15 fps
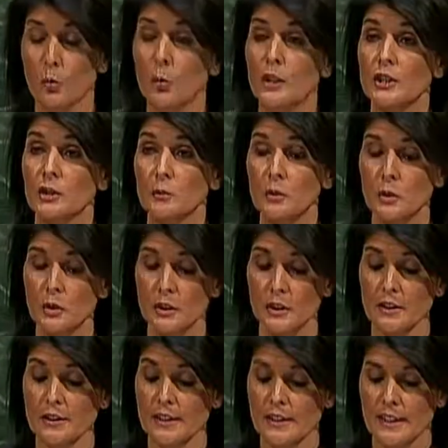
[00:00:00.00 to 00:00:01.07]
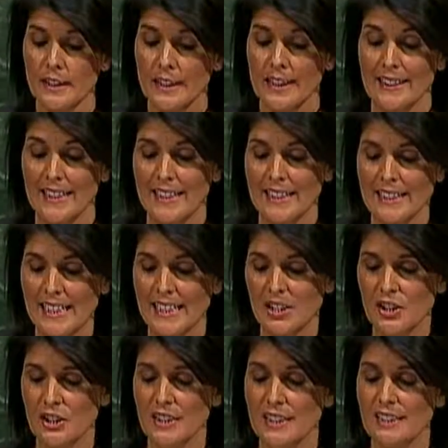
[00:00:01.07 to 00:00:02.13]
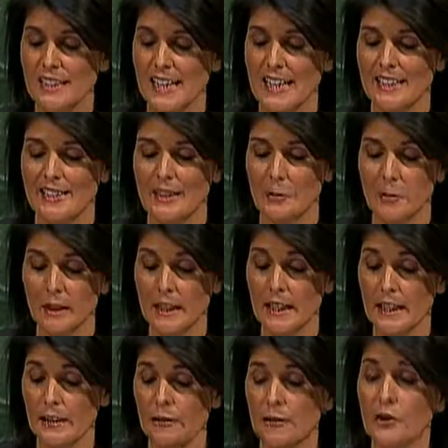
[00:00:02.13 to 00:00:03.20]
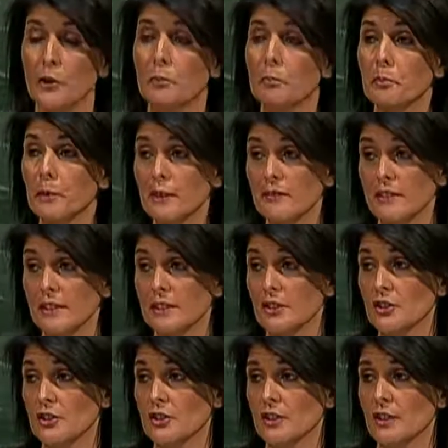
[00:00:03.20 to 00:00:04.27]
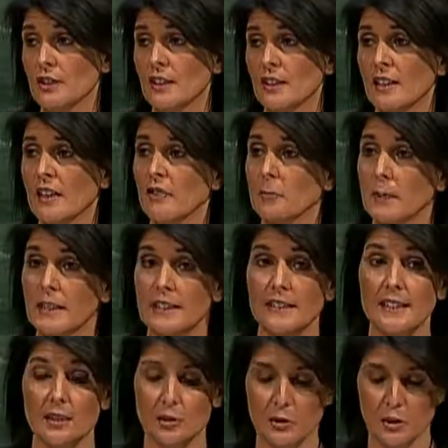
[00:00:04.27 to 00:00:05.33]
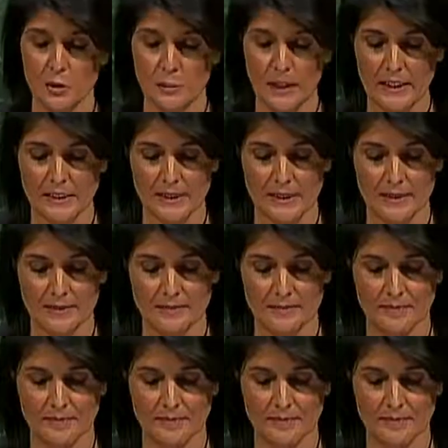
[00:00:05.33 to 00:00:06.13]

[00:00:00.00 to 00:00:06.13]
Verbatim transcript: What's more, that nation is asked to pay for the privilege of being disrespected.